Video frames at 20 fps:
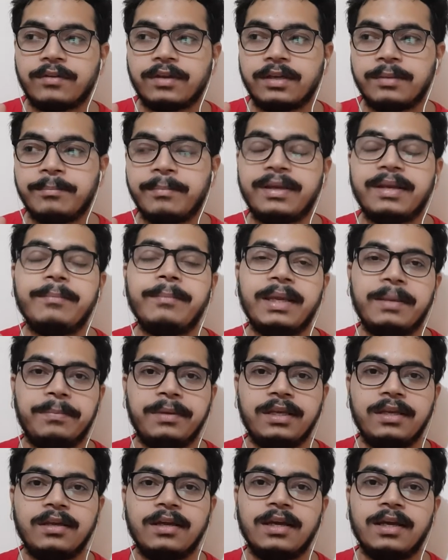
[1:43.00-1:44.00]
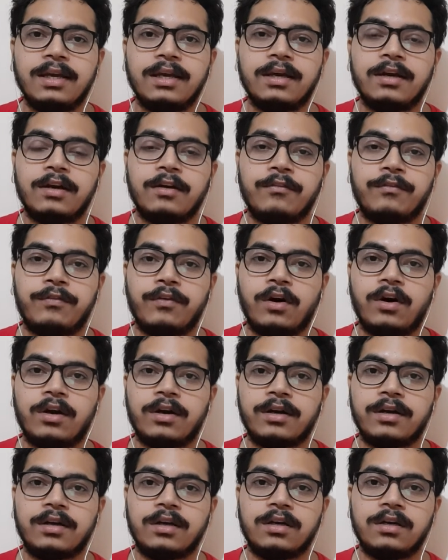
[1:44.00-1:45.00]
maybe
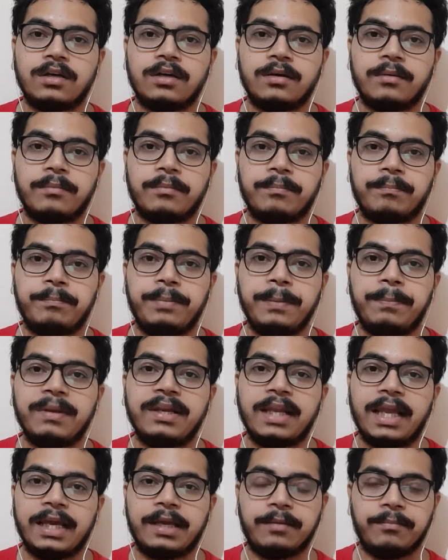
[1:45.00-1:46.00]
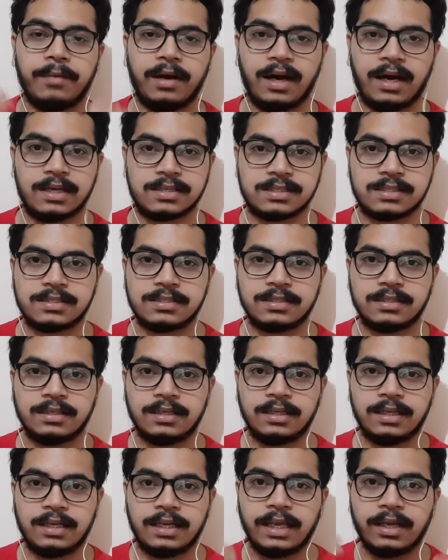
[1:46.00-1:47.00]
for people like us,
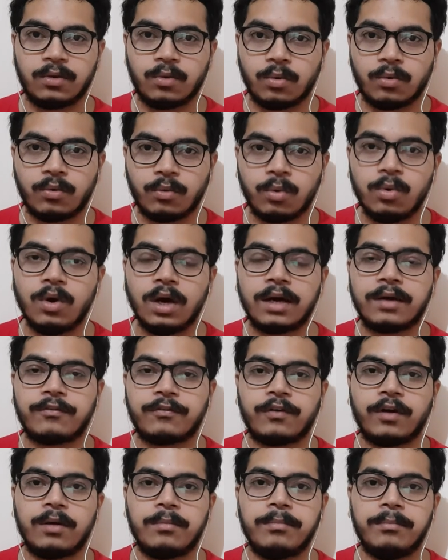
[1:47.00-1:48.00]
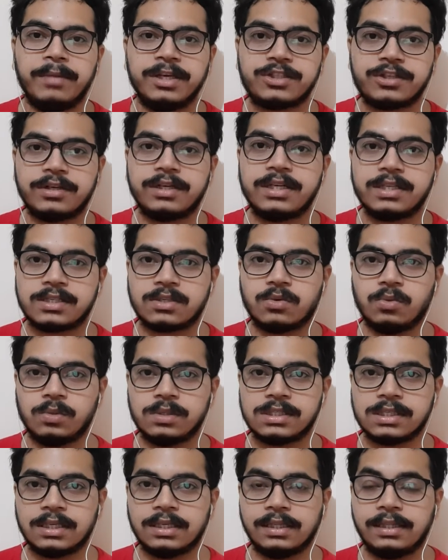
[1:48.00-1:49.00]
like who are from missionary
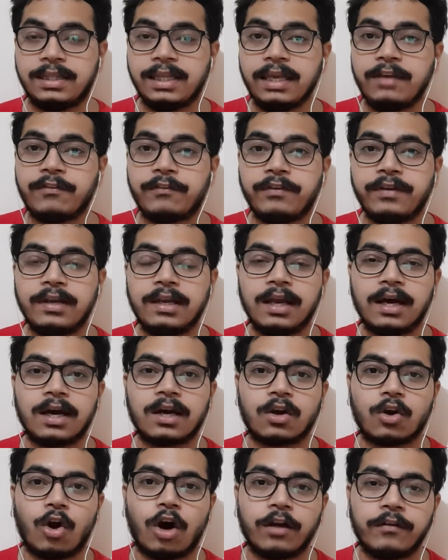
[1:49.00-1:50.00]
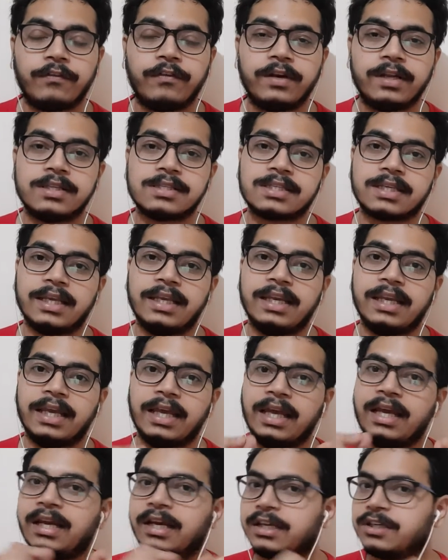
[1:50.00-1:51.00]
schools, they feel a confidence in
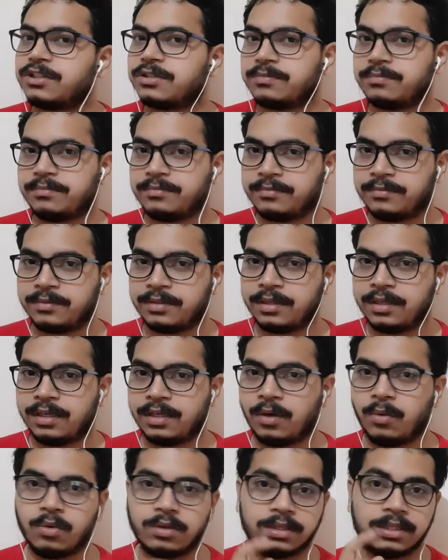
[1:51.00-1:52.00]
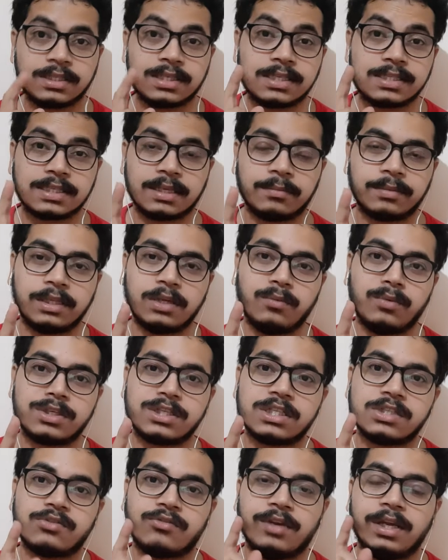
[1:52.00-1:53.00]
English. Now, this is something which
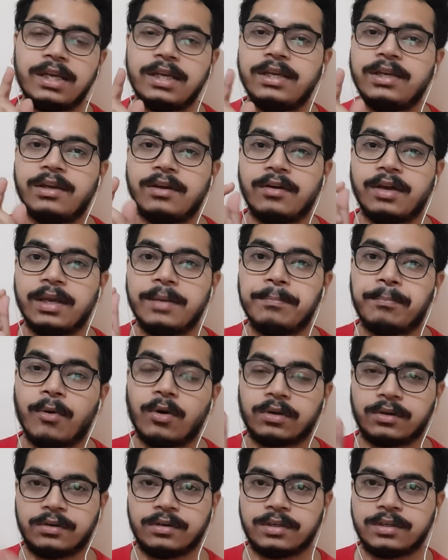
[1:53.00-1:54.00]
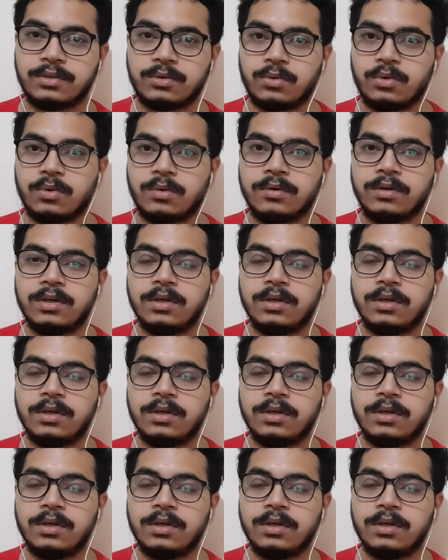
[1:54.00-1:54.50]
is really important to know.